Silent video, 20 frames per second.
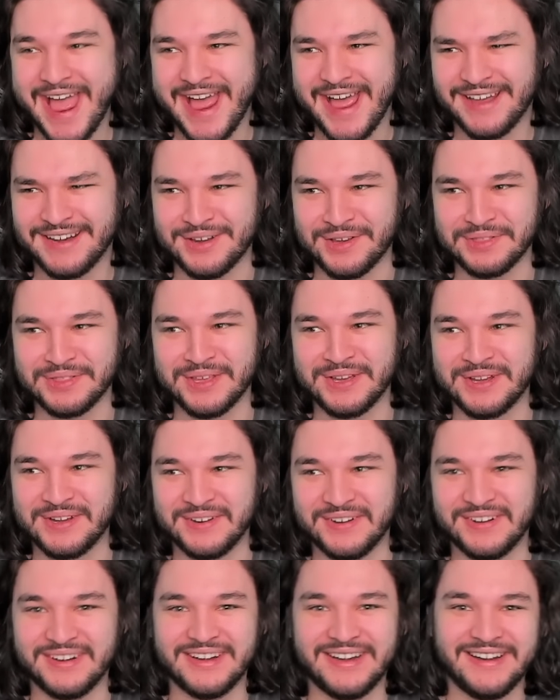Don't
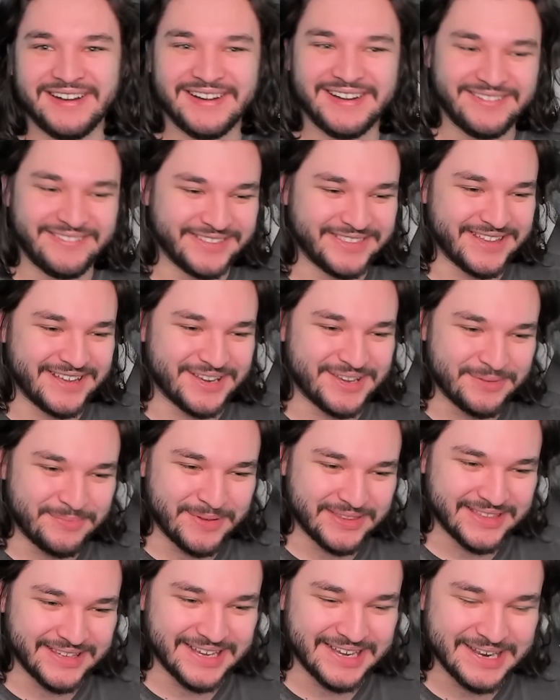know what they could
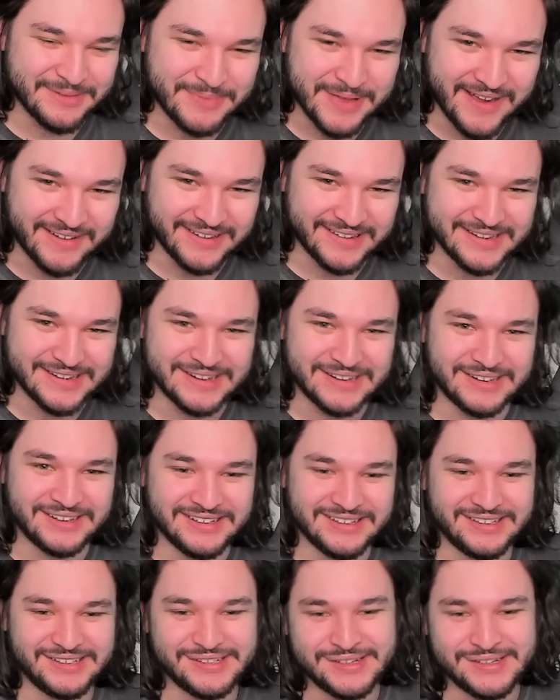be thinking about here.